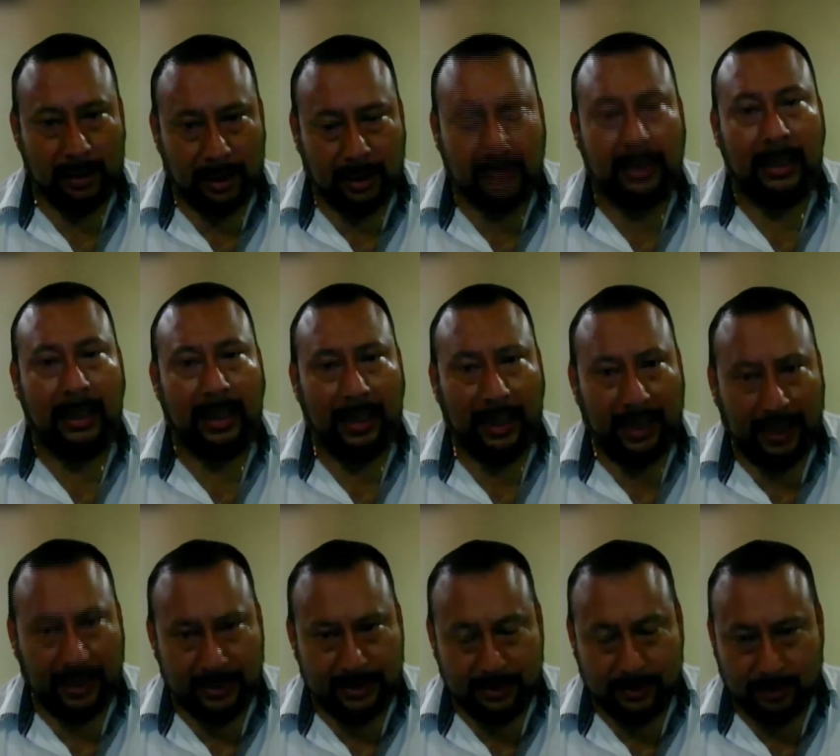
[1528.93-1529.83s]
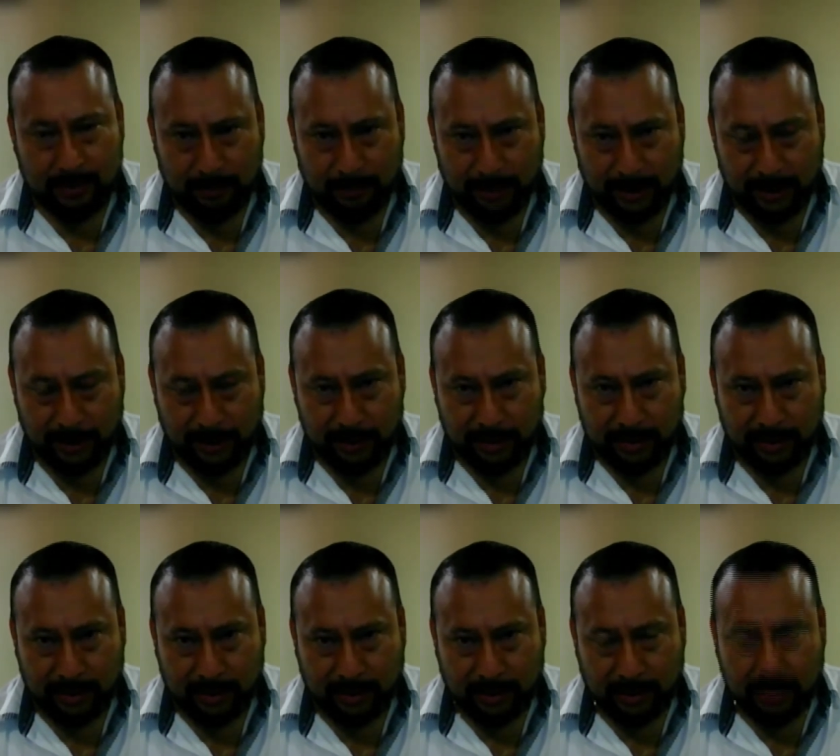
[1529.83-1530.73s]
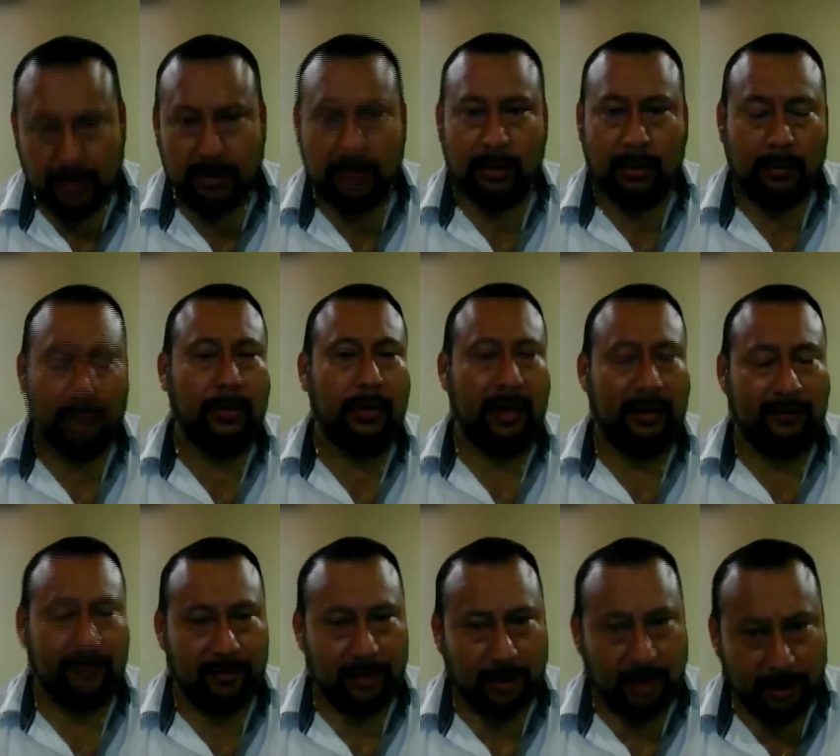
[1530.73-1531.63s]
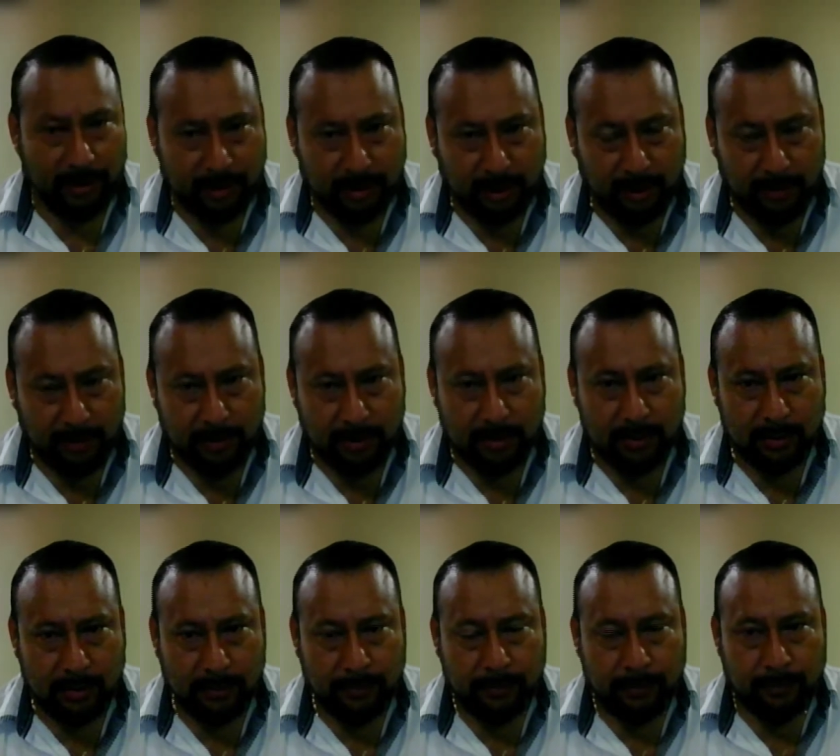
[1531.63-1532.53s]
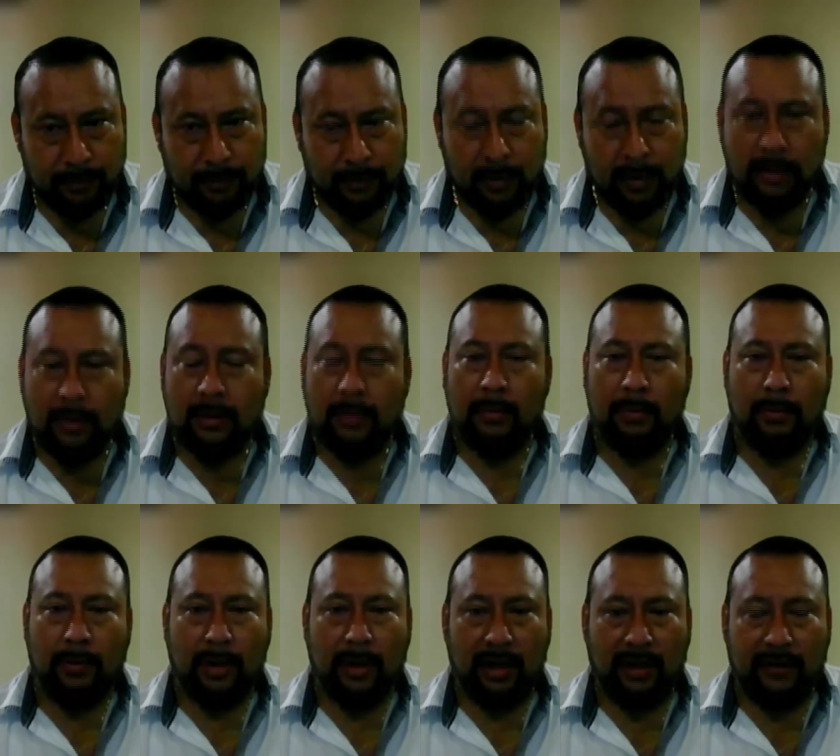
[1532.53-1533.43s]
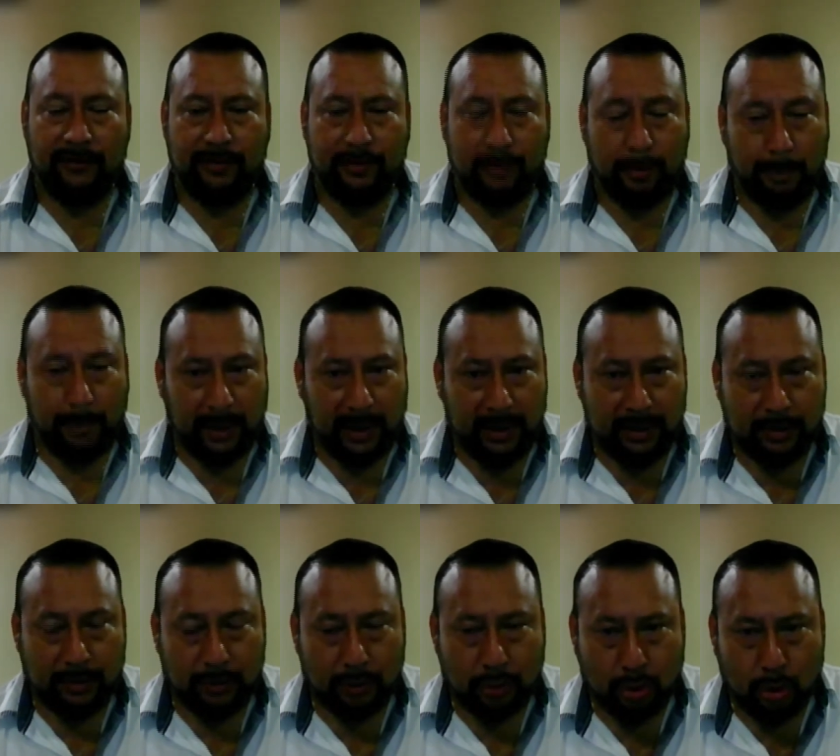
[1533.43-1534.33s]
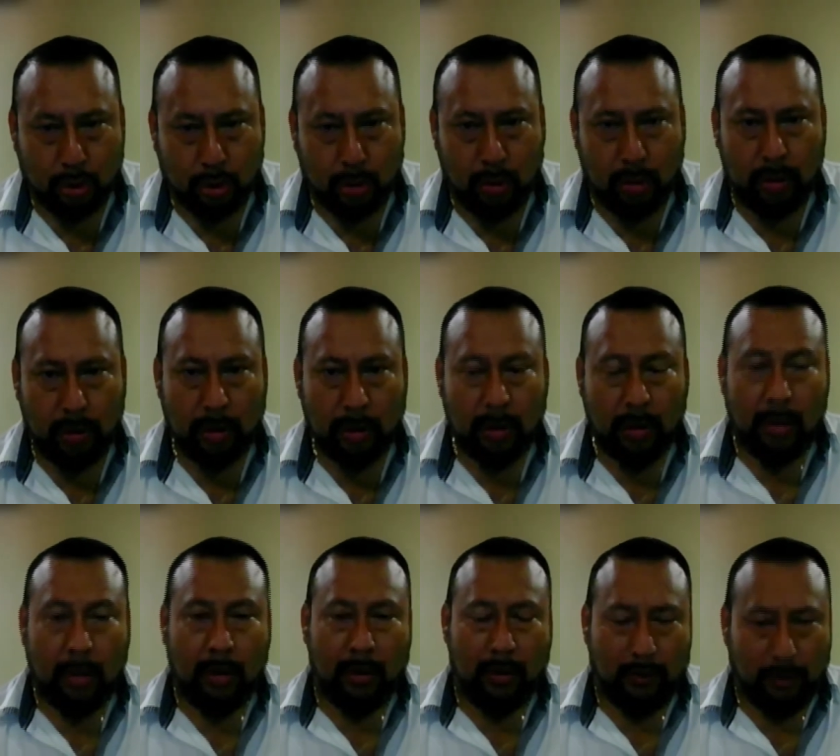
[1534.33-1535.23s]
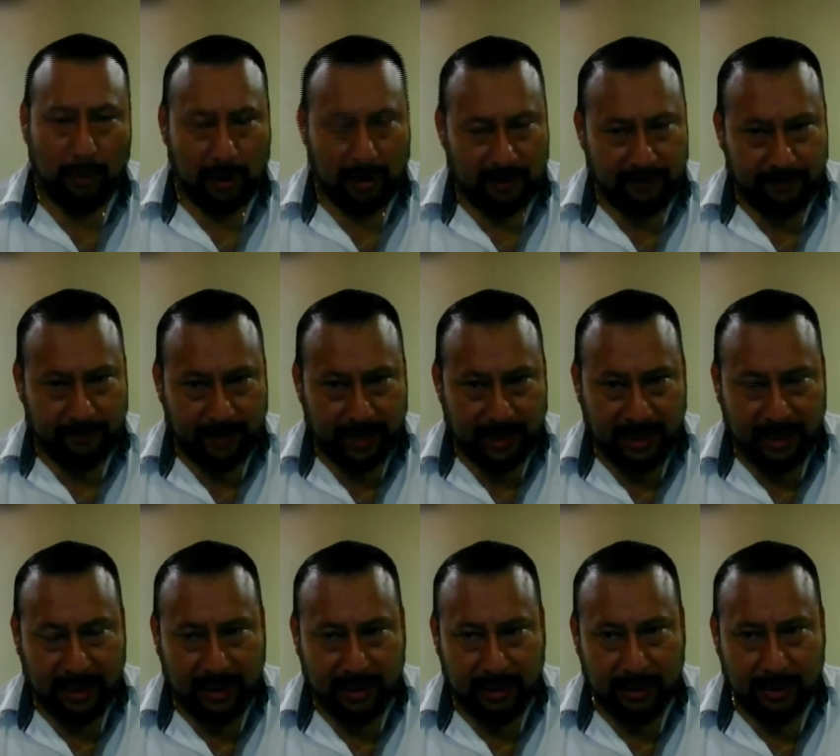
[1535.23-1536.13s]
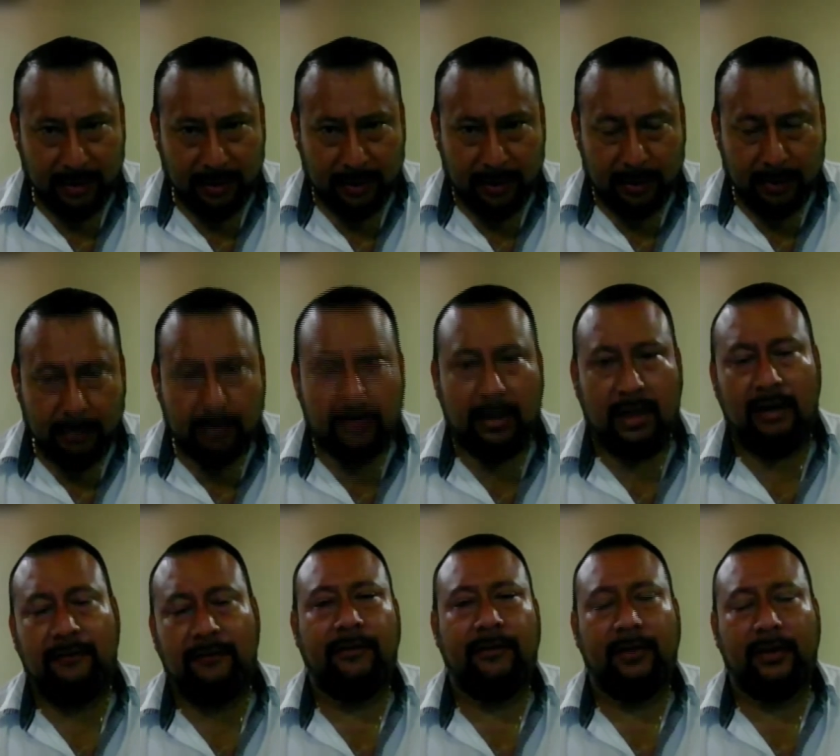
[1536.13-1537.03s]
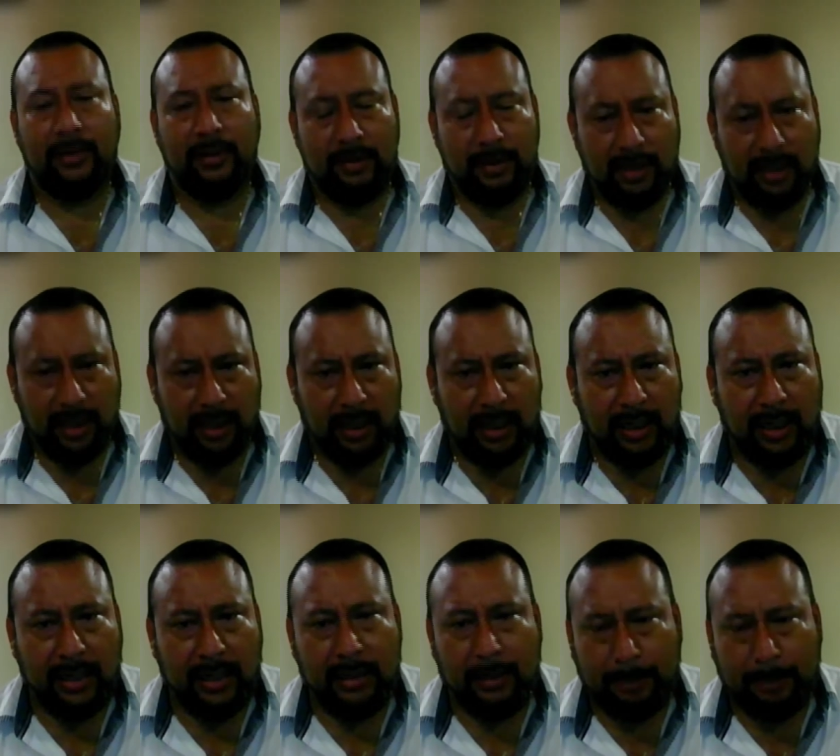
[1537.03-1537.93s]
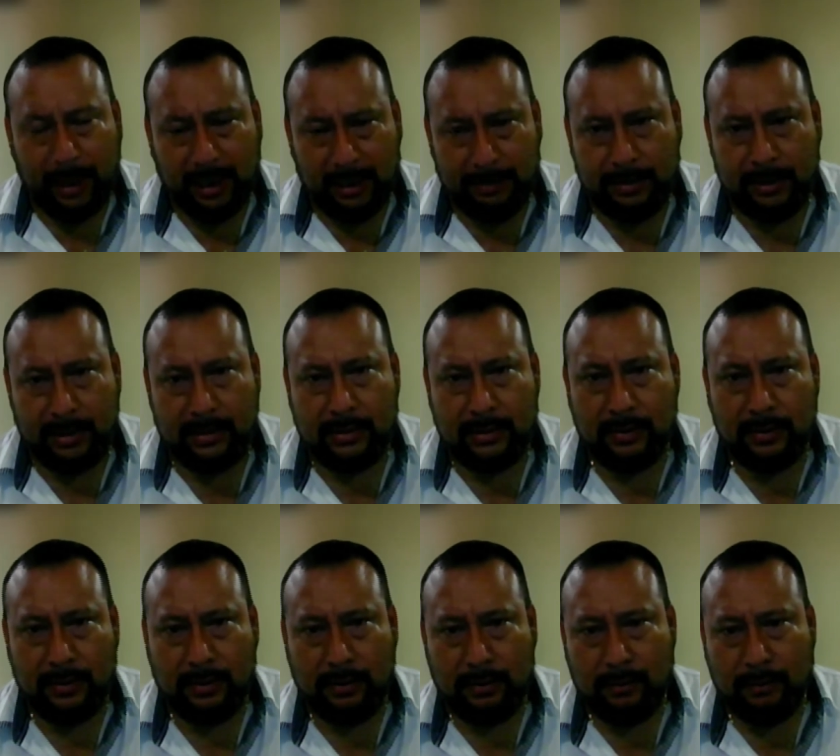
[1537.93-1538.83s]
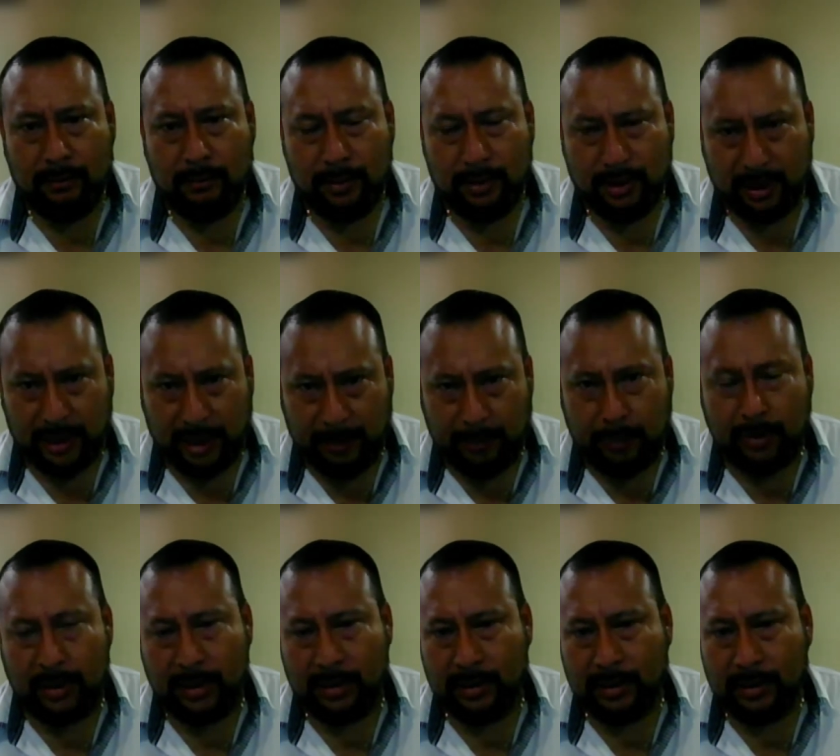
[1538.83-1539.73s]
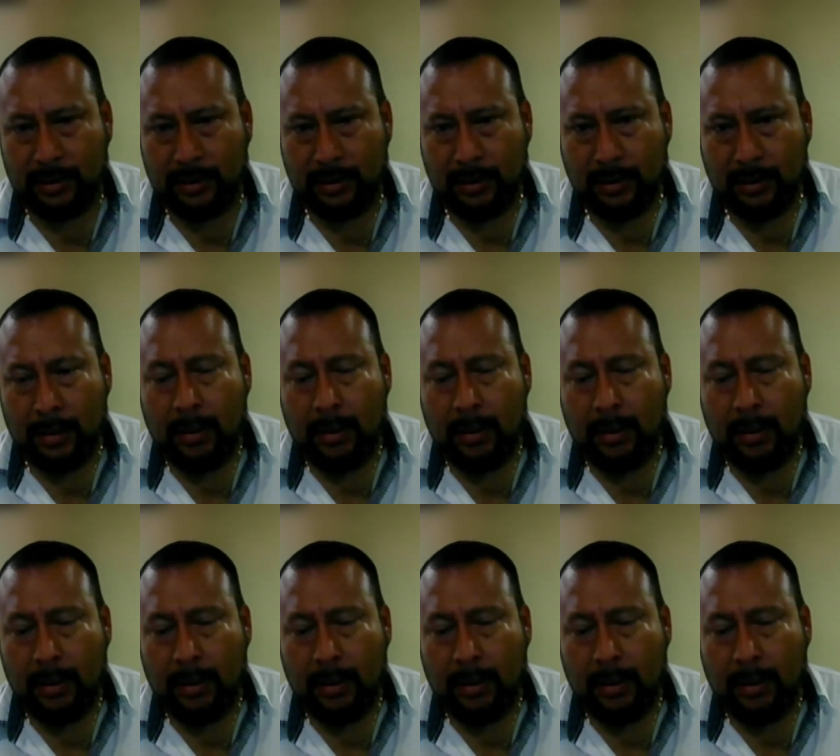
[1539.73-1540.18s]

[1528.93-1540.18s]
And that has to be addressed. Now we have customs, we have supplies control, we have Baha, we have other line departments which can help with this.